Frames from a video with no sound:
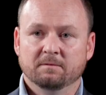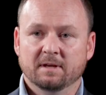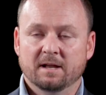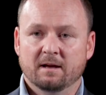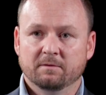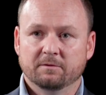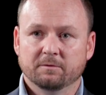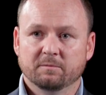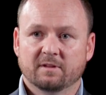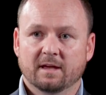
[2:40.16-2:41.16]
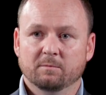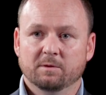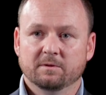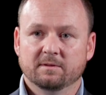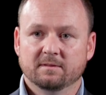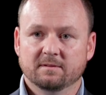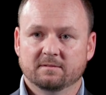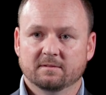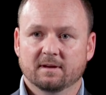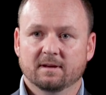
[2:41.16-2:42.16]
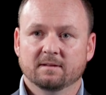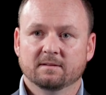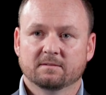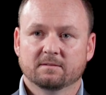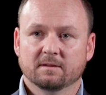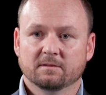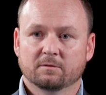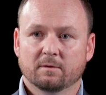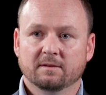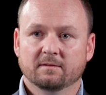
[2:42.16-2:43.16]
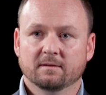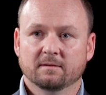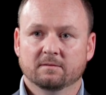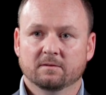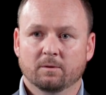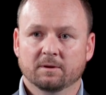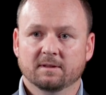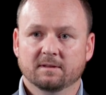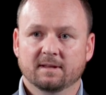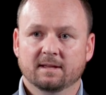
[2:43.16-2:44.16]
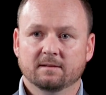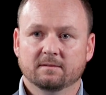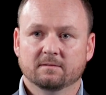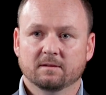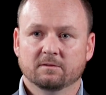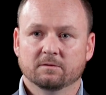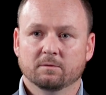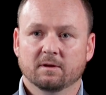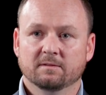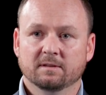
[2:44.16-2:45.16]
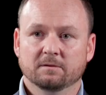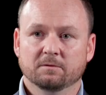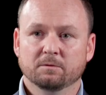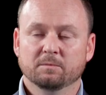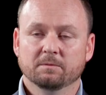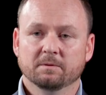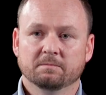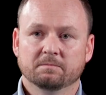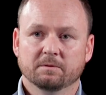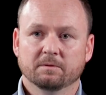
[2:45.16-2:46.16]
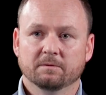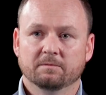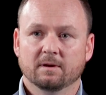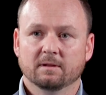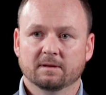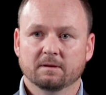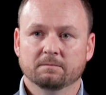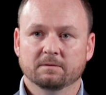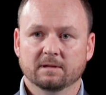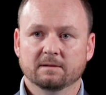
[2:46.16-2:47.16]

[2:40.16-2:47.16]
Vietnam veterans came up with is it's great to honour the dead. It's the right thing to do, but we've got to fight like hell for the